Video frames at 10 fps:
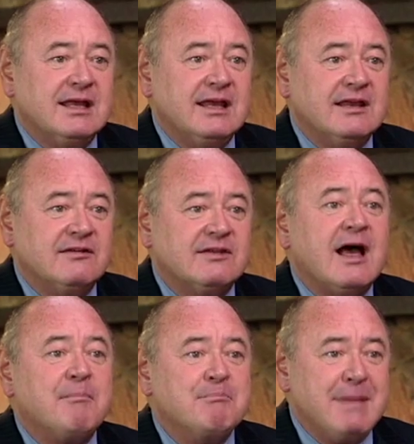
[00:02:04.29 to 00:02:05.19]
is
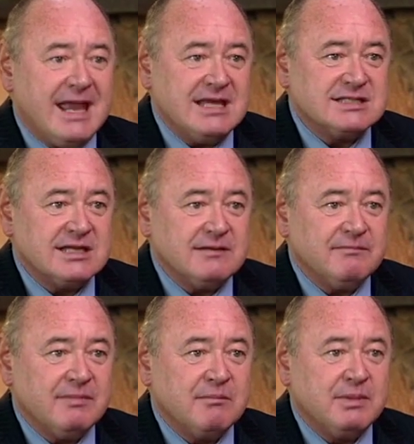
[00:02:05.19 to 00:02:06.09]

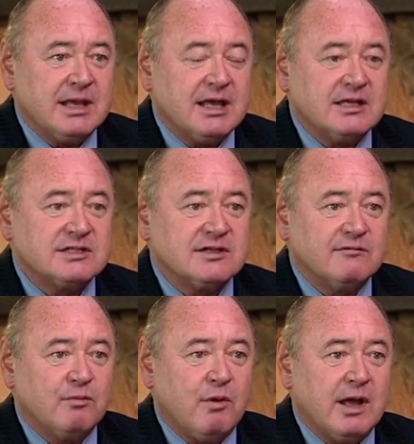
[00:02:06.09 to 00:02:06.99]
amazing because
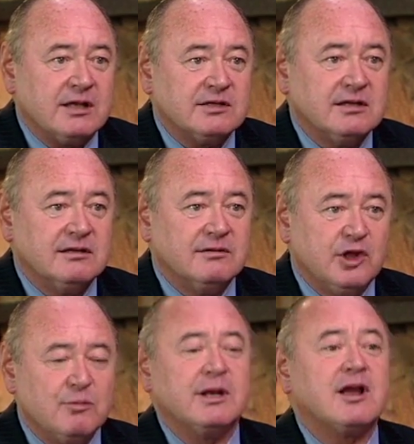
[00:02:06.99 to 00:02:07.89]
of what
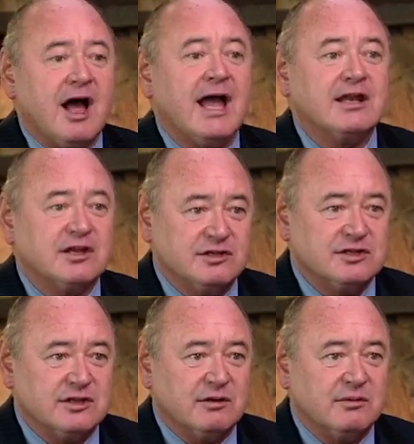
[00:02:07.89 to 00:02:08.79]
humankind can
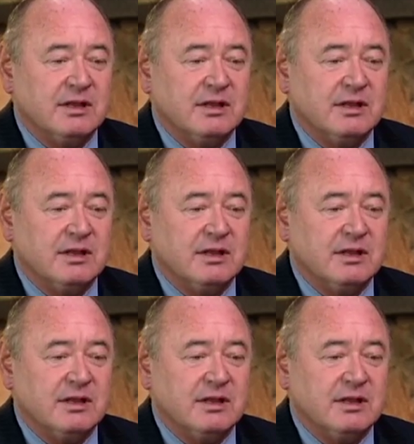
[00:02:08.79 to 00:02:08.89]
do.